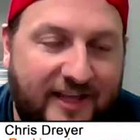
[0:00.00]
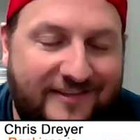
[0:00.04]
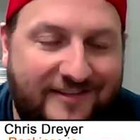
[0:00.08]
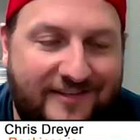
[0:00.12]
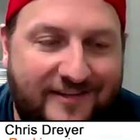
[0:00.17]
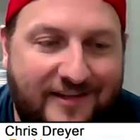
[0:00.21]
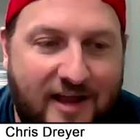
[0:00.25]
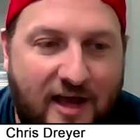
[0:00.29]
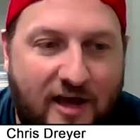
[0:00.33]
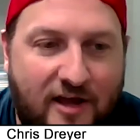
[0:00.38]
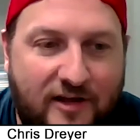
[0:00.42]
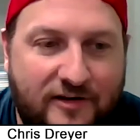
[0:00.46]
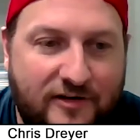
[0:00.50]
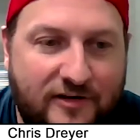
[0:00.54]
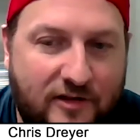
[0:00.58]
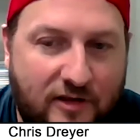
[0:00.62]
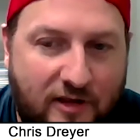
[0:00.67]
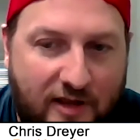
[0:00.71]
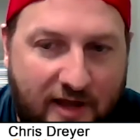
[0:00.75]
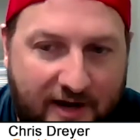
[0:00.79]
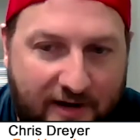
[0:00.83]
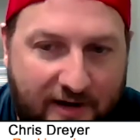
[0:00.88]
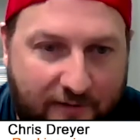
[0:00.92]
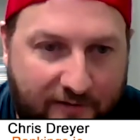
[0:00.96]
it's
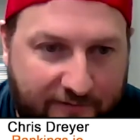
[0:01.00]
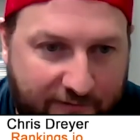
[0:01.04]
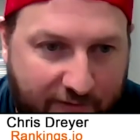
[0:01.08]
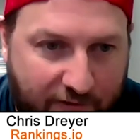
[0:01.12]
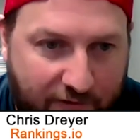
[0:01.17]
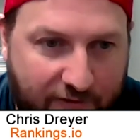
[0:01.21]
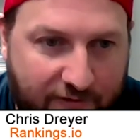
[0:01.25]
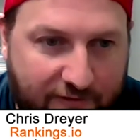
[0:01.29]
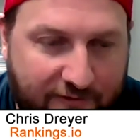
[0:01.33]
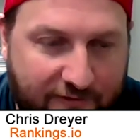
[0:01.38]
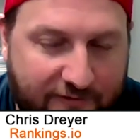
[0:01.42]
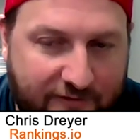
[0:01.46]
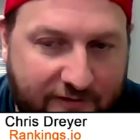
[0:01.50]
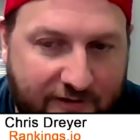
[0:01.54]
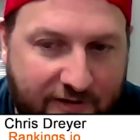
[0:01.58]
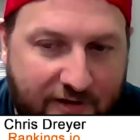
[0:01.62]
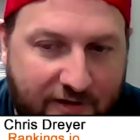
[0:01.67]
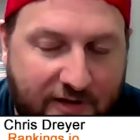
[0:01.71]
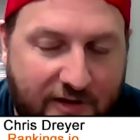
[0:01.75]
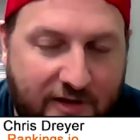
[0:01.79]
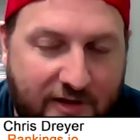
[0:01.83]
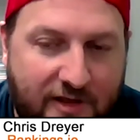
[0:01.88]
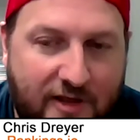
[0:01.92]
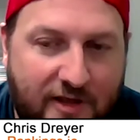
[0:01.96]
non-client referrals.
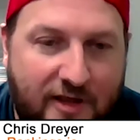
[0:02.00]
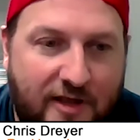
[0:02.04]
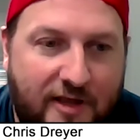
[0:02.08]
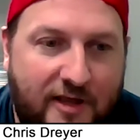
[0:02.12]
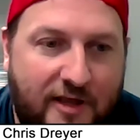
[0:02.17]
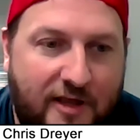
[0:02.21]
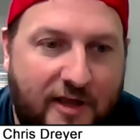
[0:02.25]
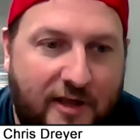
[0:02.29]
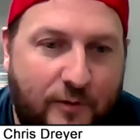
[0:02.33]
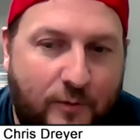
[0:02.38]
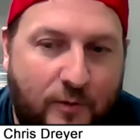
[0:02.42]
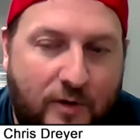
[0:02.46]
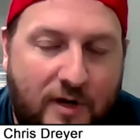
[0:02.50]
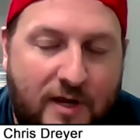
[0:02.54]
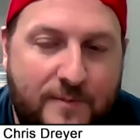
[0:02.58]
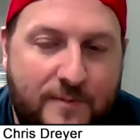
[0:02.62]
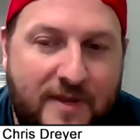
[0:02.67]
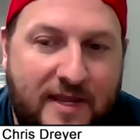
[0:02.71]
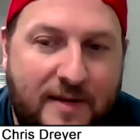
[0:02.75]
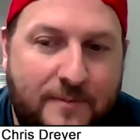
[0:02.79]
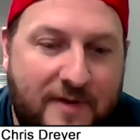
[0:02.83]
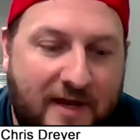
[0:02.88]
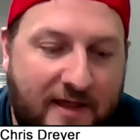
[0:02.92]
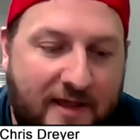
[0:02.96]
What I
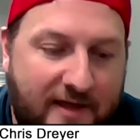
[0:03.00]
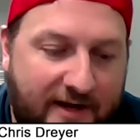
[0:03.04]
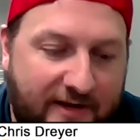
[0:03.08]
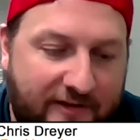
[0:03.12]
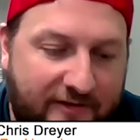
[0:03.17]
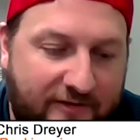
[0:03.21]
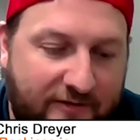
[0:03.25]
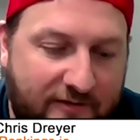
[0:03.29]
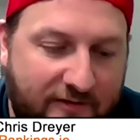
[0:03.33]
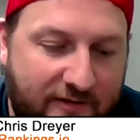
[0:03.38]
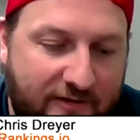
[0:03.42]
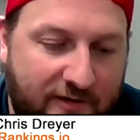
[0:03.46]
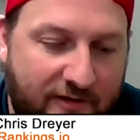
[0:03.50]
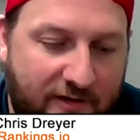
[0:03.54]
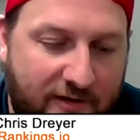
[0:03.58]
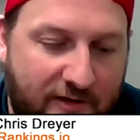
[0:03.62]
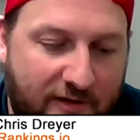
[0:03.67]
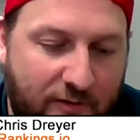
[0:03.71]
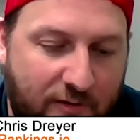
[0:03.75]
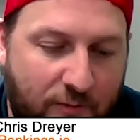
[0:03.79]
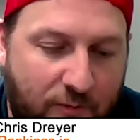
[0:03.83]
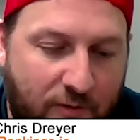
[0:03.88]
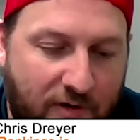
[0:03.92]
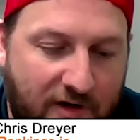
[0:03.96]
mean by that is
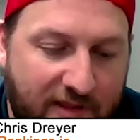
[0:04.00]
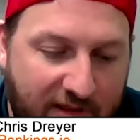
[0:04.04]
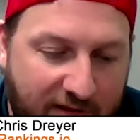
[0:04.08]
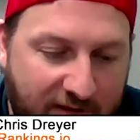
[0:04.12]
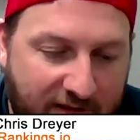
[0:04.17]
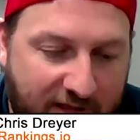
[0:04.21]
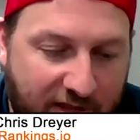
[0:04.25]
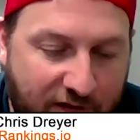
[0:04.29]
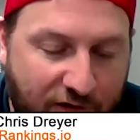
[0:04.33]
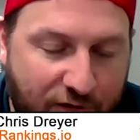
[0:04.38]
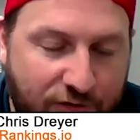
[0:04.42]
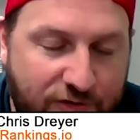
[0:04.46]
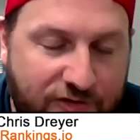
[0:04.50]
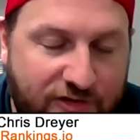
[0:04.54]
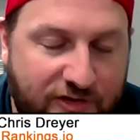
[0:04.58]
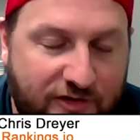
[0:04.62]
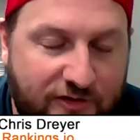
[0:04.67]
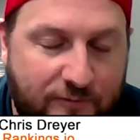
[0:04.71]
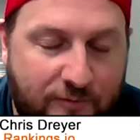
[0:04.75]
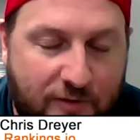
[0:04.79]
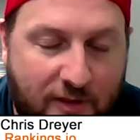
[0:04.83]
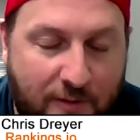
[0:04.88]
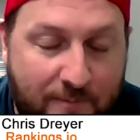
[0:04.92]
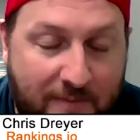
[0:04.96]
one of the huge
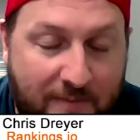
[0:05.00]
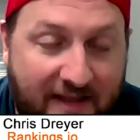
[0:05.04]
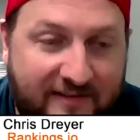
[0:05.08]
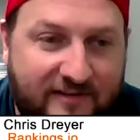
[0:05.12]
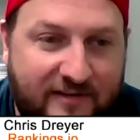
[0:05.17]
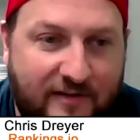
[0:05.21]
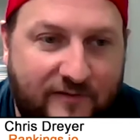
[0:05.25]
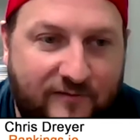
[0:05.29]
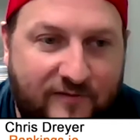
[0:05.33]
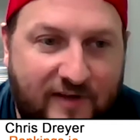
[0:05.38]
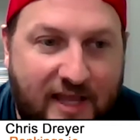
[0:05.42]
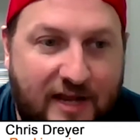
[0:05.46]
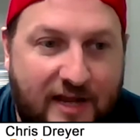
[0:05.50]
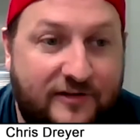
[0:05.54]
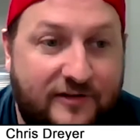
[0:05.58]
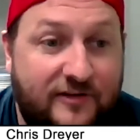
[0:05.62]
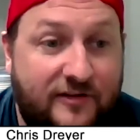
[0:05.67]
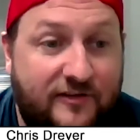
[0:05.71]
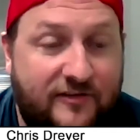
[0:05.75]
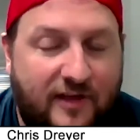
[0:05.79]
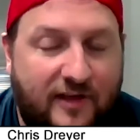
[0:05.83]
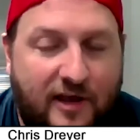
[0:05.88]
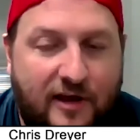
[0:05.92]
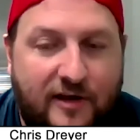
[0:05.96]
the best
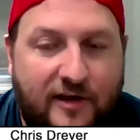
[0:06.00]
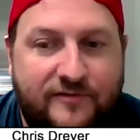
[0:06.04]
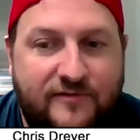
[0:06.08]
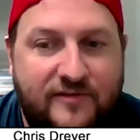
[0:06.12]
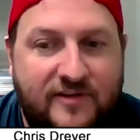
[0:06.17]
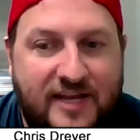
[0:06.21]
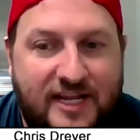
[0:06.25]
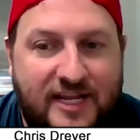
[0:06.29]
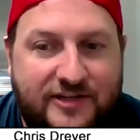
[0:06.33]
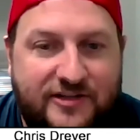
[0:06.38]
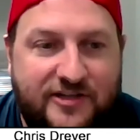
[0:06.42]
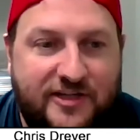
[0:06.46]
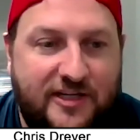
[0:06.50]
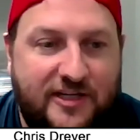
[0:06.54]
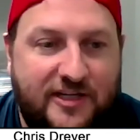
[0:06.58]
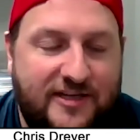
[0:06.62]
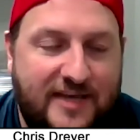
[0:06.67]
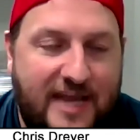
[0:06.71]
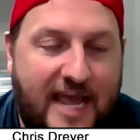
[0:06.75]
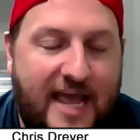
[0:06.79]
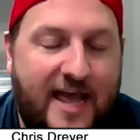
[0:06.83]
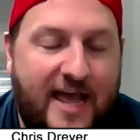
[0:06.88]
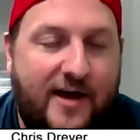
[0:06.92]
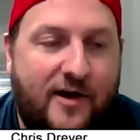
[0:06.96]
advantages of niching
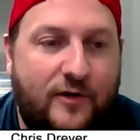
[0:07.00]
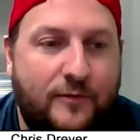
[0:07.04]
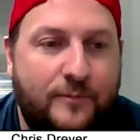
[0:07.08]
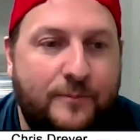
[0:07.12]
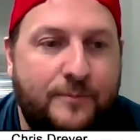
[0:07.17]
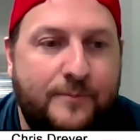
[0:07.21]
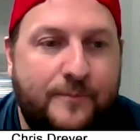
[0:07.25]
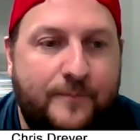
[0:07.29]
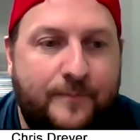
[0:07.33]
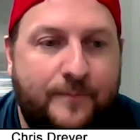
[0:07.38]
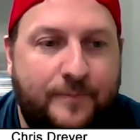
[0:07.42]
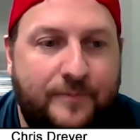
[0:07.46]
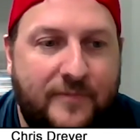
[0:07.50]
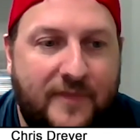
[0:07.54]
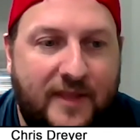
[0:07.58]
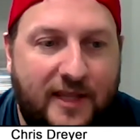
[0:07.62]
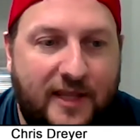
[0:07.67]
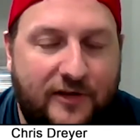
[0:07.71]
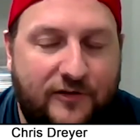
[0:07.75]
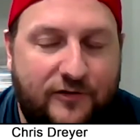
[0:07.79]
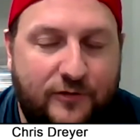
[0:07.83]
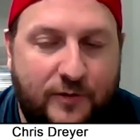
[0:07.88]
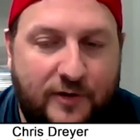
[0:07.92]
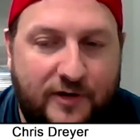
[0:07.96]
down
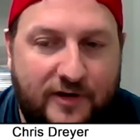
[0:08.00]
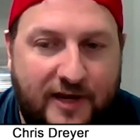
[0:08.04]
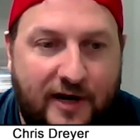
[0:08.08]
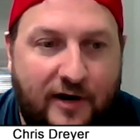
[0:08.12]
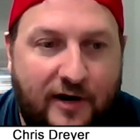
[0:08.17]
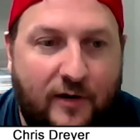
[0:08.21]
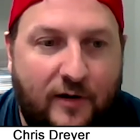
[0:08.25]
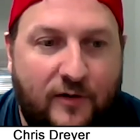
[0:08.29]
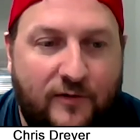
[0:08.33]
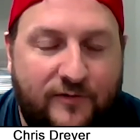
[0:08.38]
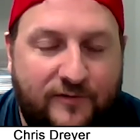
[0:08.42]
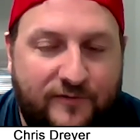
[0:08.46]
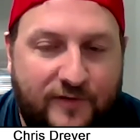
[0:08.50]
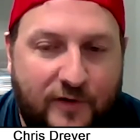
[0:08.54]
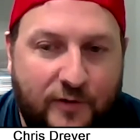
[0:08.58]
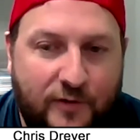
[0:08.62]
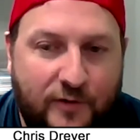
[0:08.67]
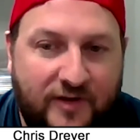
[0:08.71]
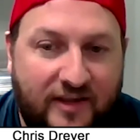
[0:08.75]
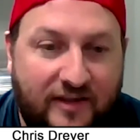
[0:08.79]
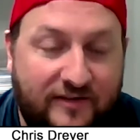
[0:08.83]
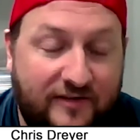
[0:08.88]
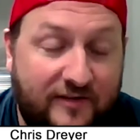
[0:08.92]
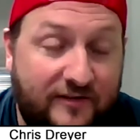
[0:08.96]
into a narrow
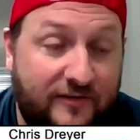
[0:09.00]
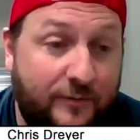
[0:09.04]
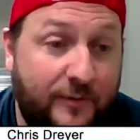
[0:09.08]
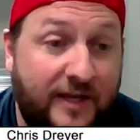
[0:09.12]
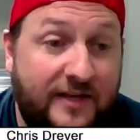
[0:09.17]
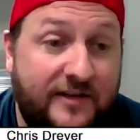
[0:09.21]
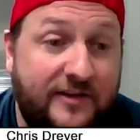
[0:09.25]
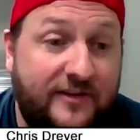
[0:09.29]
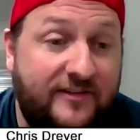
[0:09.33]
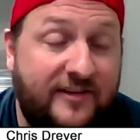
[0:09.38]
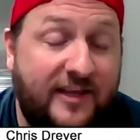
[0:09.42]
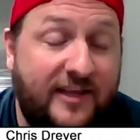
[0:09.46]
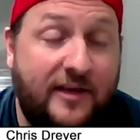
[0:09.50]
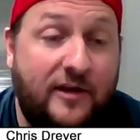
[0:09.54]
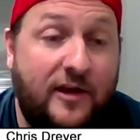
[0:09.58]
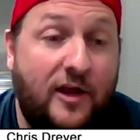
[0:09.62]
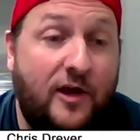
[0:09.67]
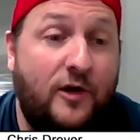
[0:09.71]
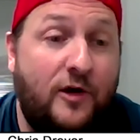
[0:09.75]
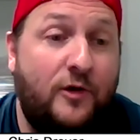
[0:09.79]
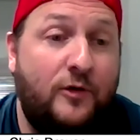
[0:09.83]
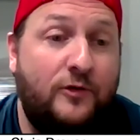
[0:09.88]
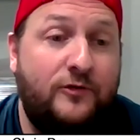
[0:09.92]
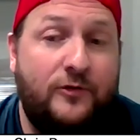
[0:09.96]
focus is we have to say
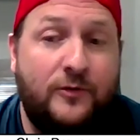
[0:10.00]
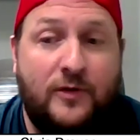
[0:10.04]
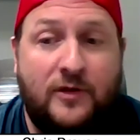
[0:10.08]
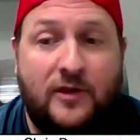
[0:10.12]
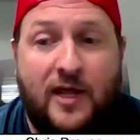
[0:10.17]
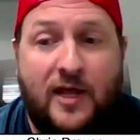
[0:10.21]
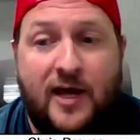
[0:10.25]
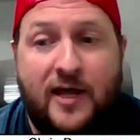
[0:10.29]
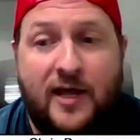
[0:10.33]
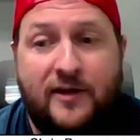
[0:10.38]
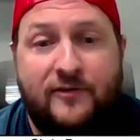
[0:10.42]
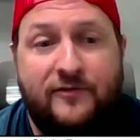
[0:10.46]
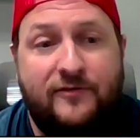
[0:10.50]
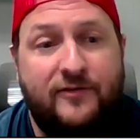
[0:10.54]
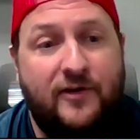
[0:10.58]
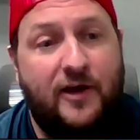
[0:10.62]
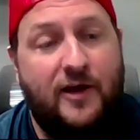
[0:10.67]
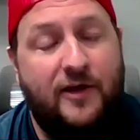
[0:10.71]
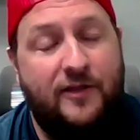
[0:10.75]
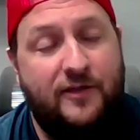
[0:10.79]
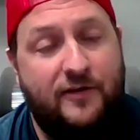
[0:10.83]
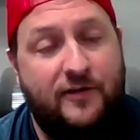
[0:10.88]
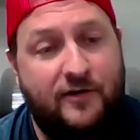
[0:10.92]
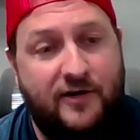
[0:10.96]
no to a lot of
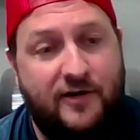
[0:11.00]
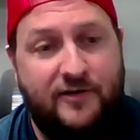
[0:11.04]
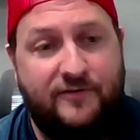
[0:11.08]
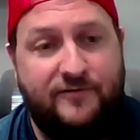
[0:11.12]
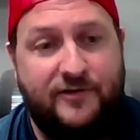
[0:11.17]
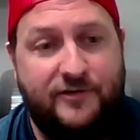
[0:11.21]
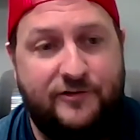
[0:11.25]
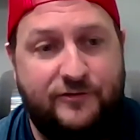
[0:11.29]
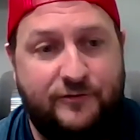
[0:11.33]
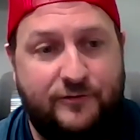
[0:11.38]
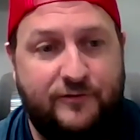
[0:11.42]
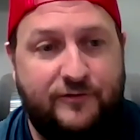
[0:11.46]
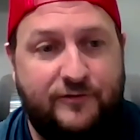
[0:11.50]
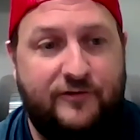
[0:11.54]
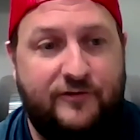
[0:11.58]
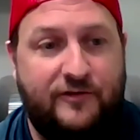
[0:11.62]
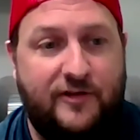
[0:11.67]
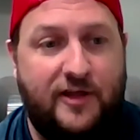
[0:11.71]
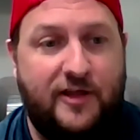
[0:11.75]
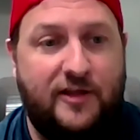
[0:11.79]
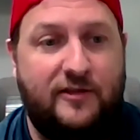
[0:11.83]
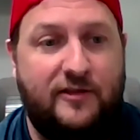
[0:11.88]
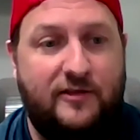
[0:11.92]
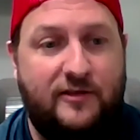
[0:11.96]
other individuals
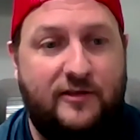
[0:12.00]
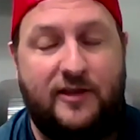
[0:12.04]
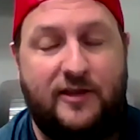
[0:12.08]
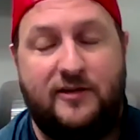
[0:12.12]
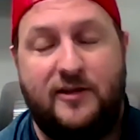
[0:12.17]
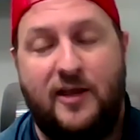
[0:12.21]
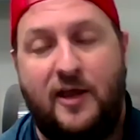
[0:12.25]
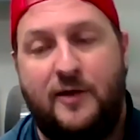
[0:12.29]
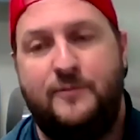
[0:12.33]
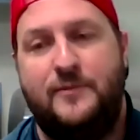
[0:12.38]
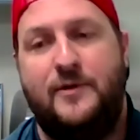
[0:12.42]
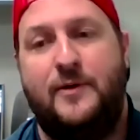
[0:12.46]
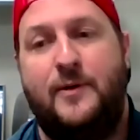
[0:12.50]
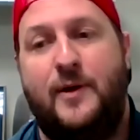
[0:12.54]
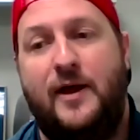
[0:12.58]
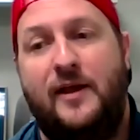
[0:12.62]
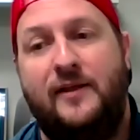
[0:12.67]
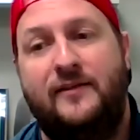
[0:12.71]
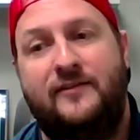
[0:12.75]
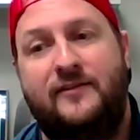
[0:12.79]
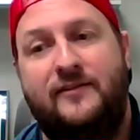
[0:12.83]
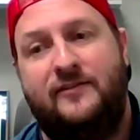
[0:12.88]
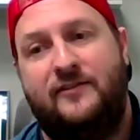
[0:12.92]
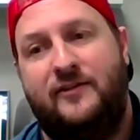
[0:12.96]
that, that come to
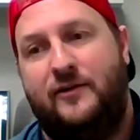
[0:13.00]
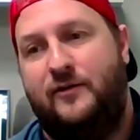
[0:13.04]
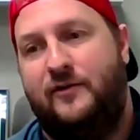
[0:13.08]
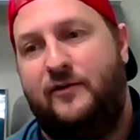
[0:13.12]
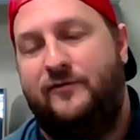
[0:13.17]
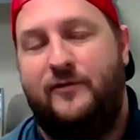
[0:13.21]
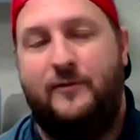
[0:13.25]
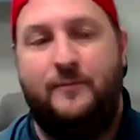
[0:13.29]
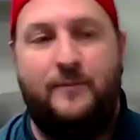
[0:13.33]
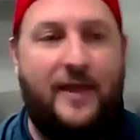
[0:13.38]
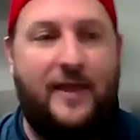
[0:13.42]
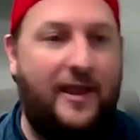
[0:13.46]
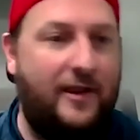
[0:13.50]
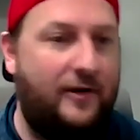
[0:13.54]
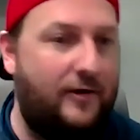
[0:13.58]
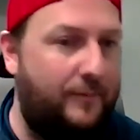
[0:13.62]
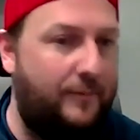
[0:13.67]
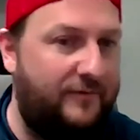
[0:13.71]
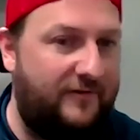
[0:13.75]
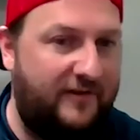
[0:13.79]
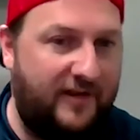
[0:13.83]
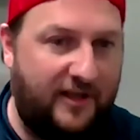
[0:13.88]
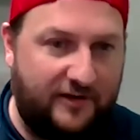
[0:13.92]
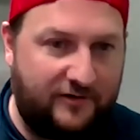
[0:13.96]
us. So if a
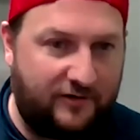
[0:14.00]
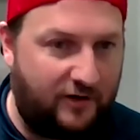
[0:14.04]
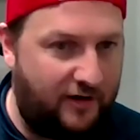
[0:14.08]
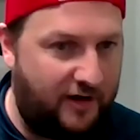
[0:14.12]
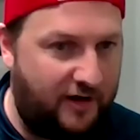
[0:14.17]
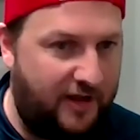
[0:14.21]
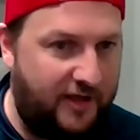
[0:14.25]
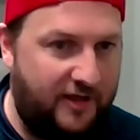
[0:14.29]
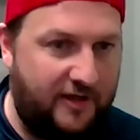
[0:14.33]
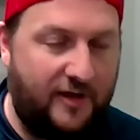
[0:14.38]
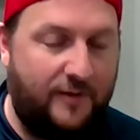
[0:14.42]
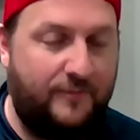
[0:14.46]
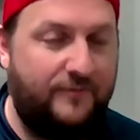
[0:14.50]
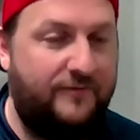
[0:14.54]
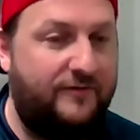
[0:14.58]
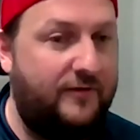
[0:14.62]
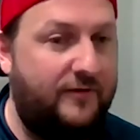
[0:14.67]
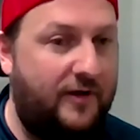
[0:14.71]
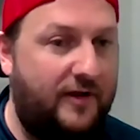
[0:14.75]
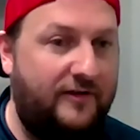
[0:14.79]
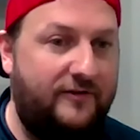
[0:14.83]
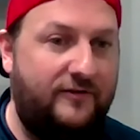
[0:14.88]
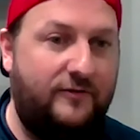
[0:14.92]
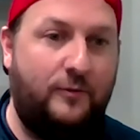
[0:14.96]
bankruptcy attorney comes
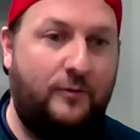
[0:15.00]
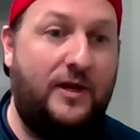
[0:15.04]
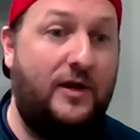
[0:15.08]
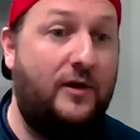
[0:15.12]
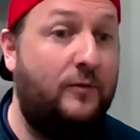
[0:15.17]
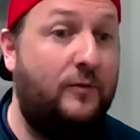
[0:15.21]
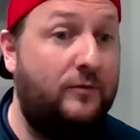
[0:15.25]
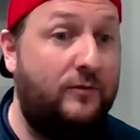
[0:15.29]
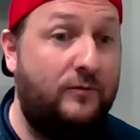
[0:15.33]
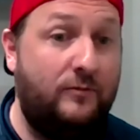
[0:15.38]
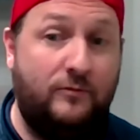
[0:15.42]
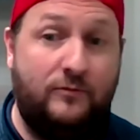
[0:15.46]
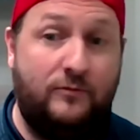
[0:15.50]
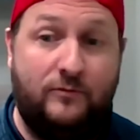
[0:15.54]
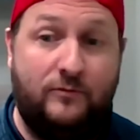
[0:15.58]
to us, we don't